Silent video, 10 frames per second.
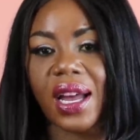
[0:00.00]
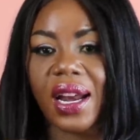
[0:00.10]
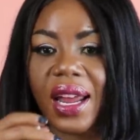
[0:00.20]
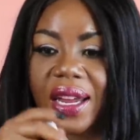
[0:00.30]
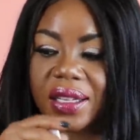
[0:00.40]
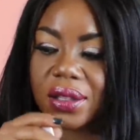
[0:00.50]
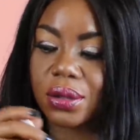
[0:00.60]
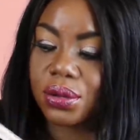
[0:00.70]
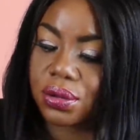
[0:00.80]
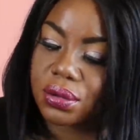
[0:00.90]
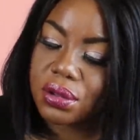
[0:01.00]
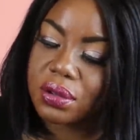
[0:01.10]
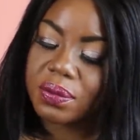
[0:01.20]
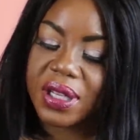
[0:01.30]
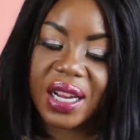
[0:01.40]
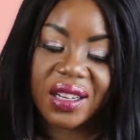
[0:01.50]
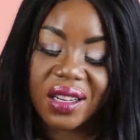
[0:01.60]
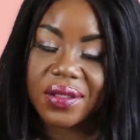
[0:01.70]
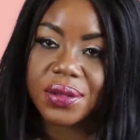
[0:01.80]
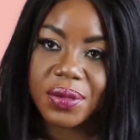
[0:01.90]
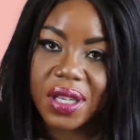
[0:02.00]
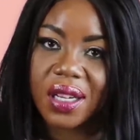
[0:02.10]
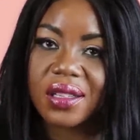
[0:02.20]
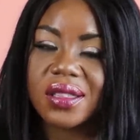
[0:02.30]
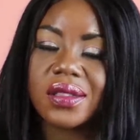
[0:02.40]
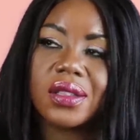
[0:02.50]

I like neutrals, but I love some colors,